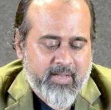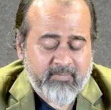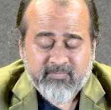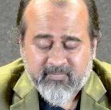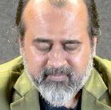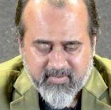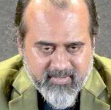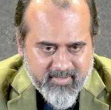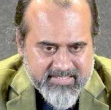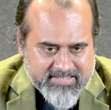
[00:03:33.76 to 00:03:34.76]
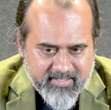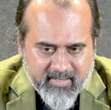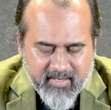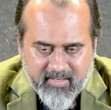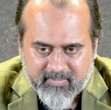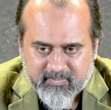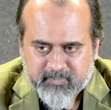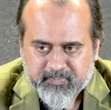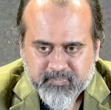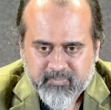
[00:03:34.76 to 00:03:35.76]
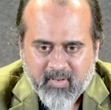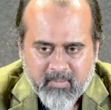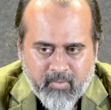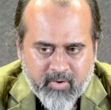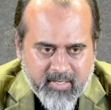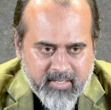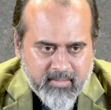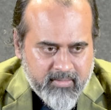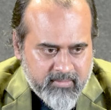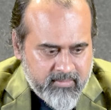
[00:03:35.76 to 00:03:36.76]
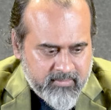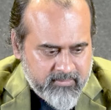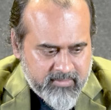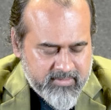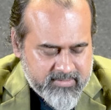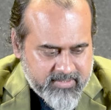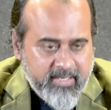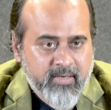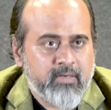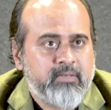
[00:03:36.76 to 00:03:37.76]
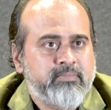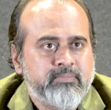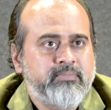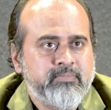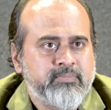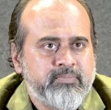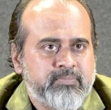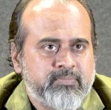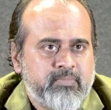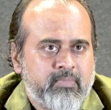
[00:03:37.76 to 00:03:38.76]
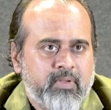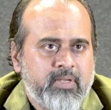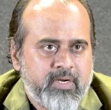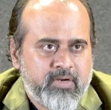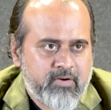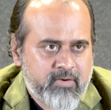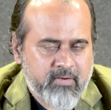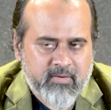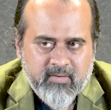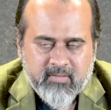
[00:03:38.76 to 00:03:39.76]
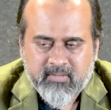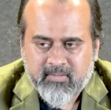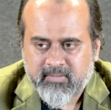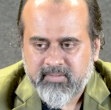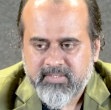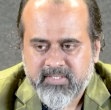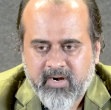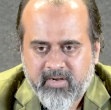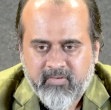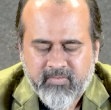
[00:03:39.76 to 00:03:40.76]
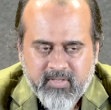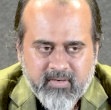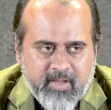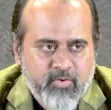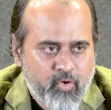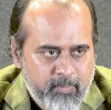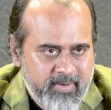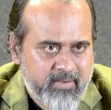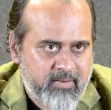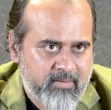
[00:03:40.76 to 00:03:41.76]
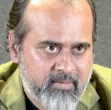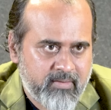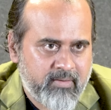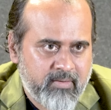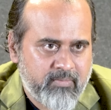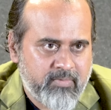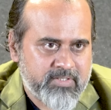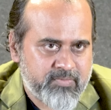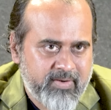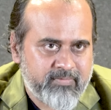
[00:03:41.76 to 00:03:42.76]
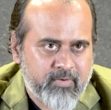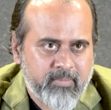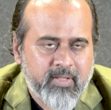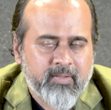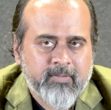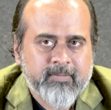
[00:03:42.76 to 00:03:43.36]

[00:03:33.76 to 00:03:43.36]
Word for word: I've uh, recently bought a, this Kindle, hmm? yet not uh, started with it. I hope it uh, works well for me.